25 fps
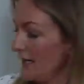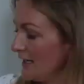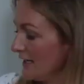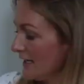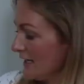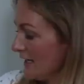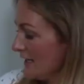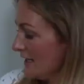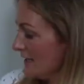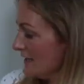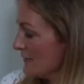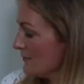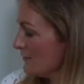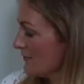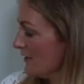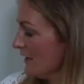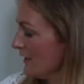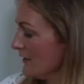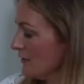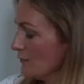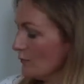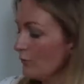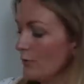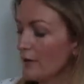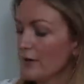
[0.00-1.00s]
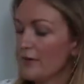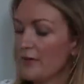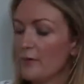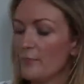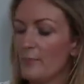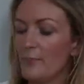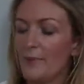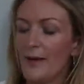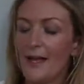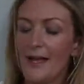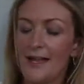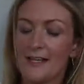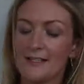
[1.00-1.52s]
it is like one of the
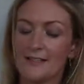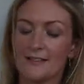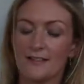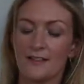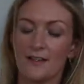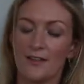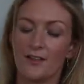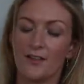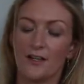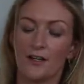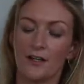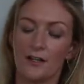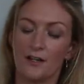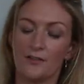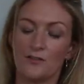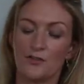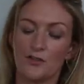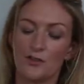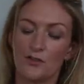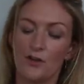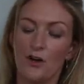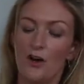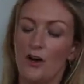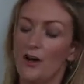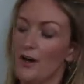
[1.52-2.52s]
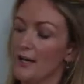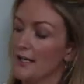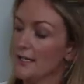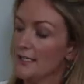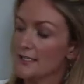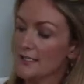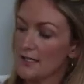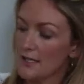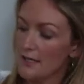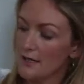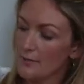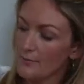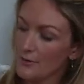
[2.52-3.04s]
best I think I've
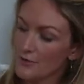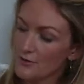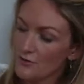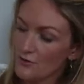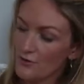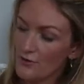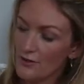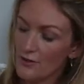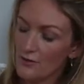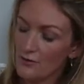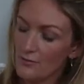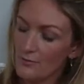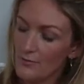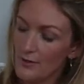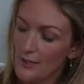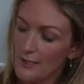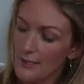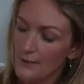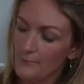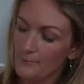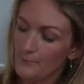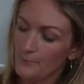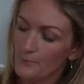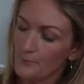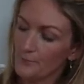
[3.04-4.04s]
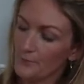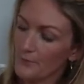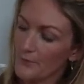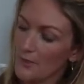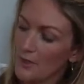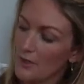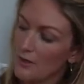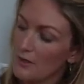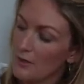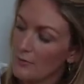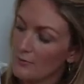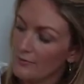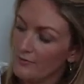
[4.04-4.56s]
tried. I'll try it on my
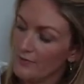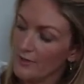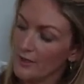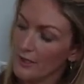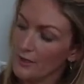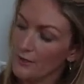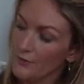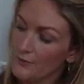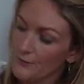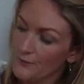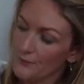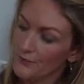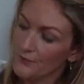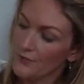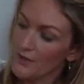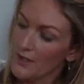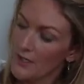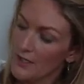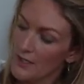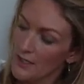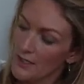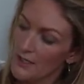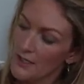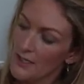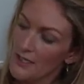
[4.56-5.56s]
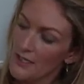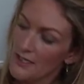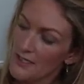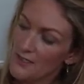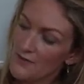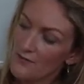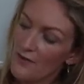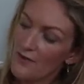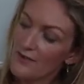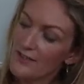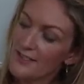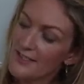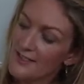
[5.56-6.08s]
arm for you.
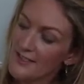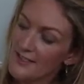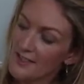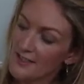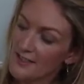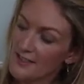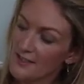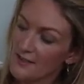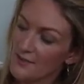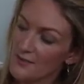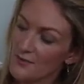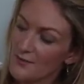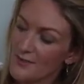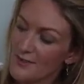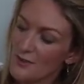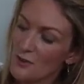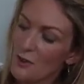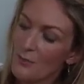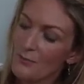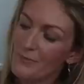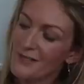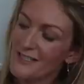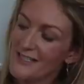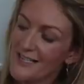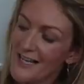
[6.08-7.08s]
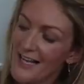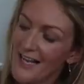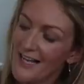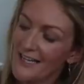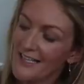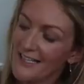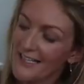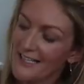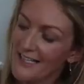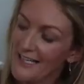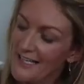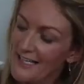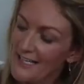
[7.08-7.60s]
It's very subtle, so it's not
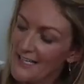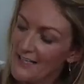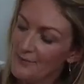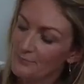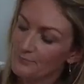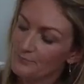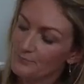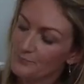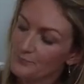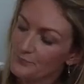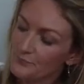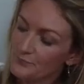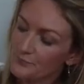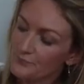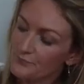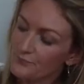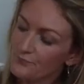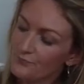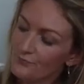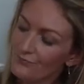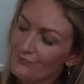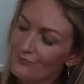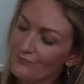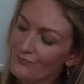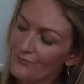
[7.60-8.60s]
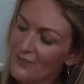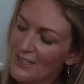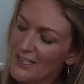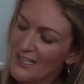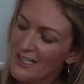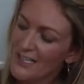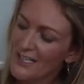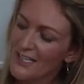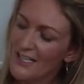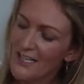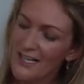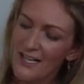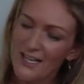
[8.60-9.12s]
metallic-y.
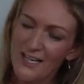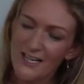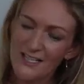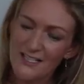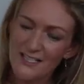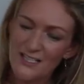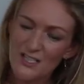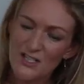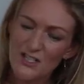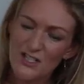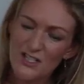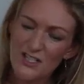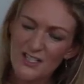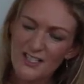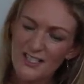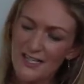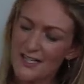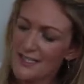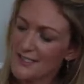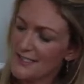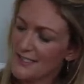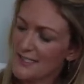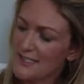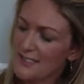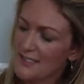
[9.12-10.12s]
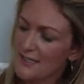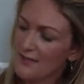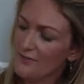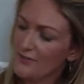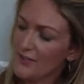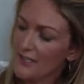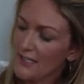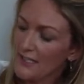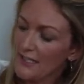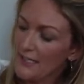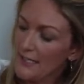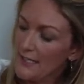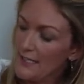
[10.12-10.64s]
And it just adds this
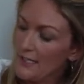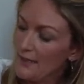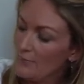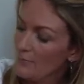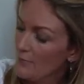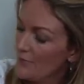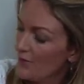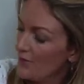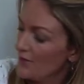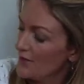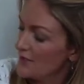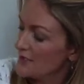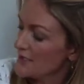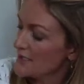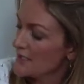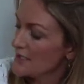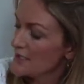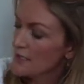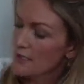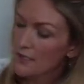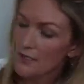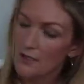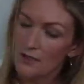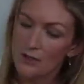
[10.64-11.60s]
lovely gleam that